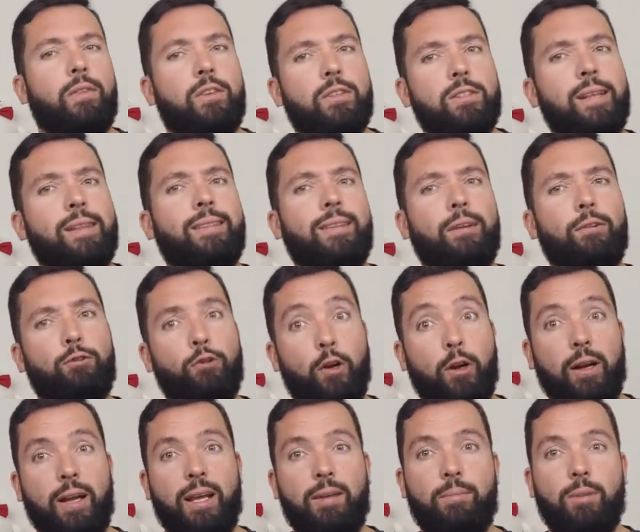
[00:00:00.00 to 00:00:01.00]
There's a
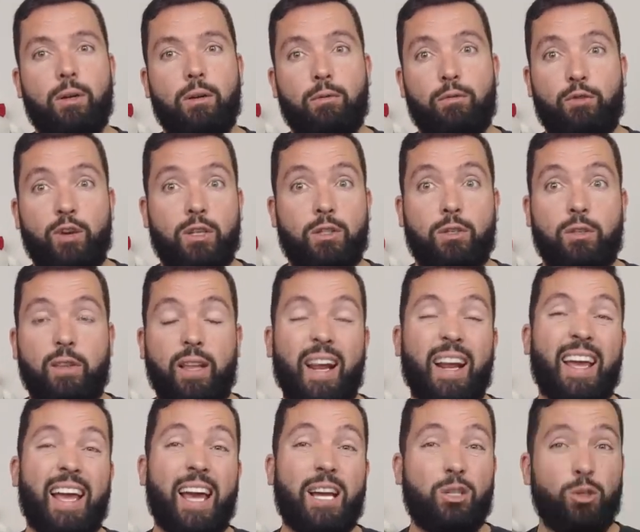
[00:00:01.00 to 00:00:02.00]
different naming convention
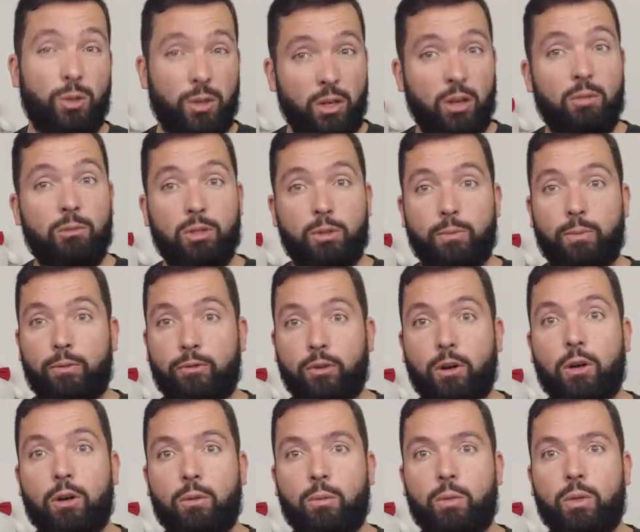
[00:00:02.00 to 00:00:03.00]
that I actually almost
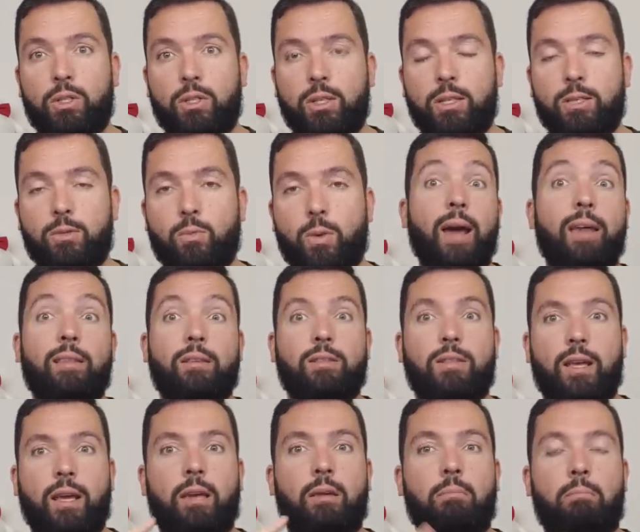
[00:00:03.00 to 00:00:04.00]
prefer, which is
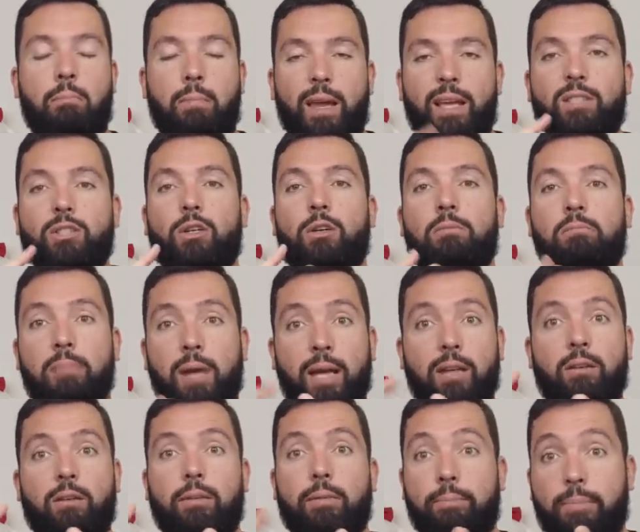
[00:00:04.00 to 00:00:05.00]
rather than saying major,
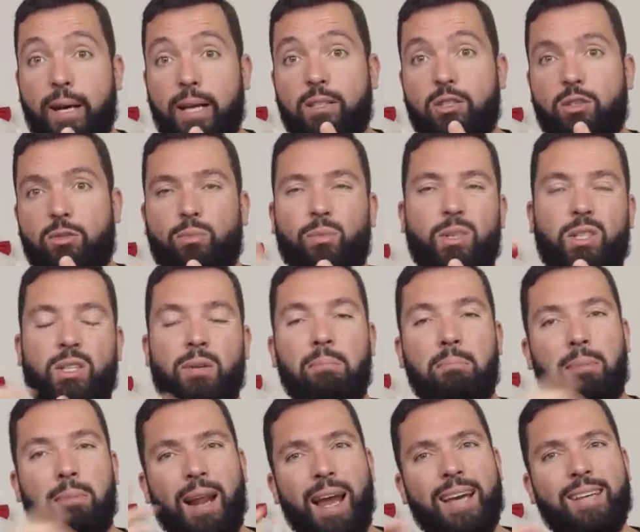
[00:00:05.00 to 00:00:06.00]
minor, and patch,
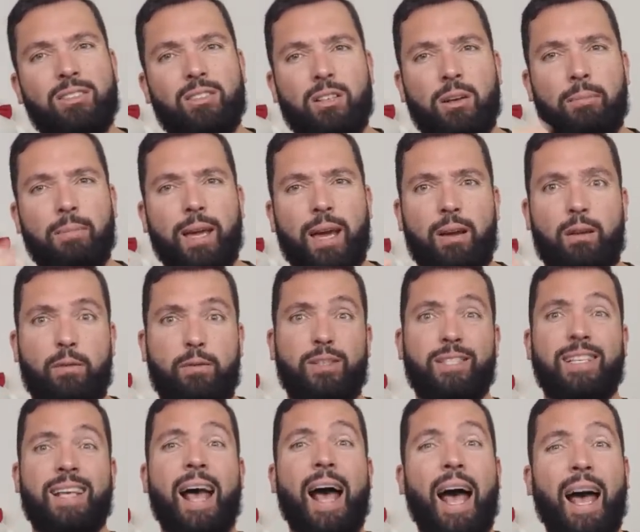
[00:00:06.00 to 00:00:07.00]
which implies some kind
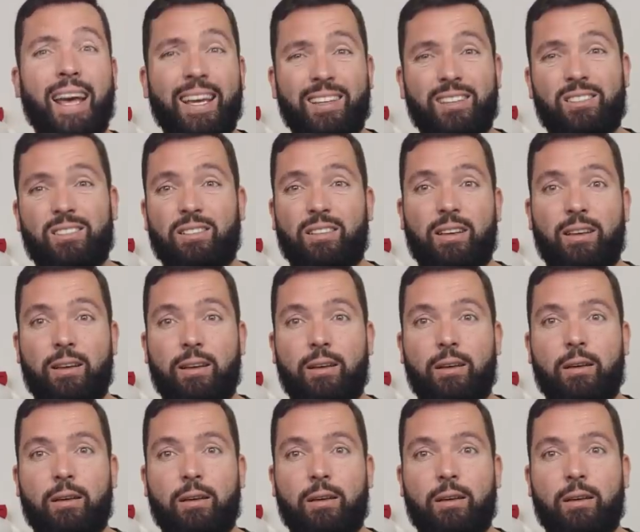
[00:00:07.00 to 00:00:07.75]
of size,